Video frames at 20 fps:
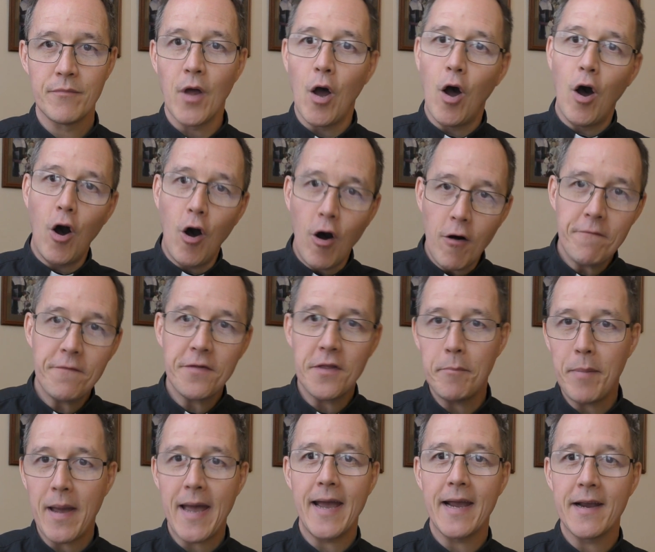off the
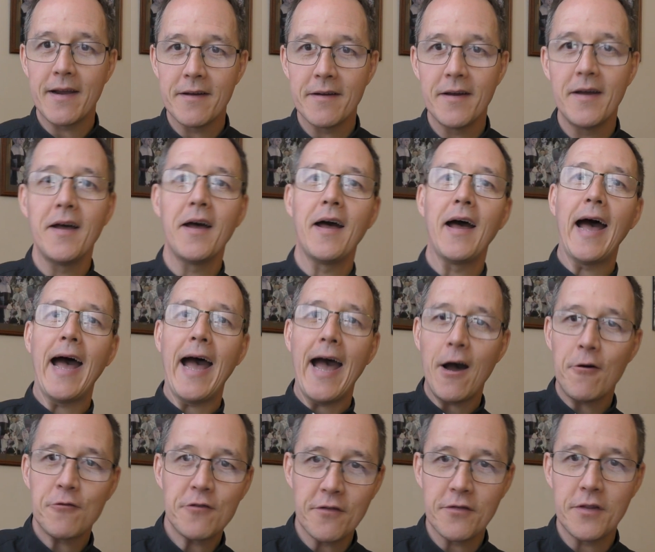peg,
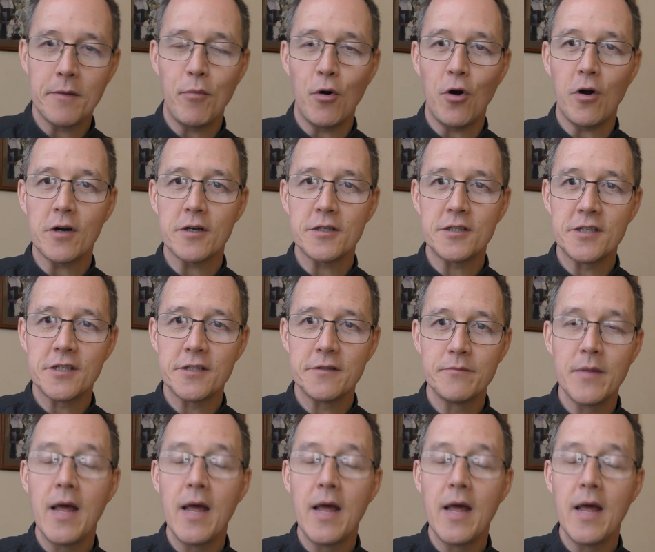out of the box.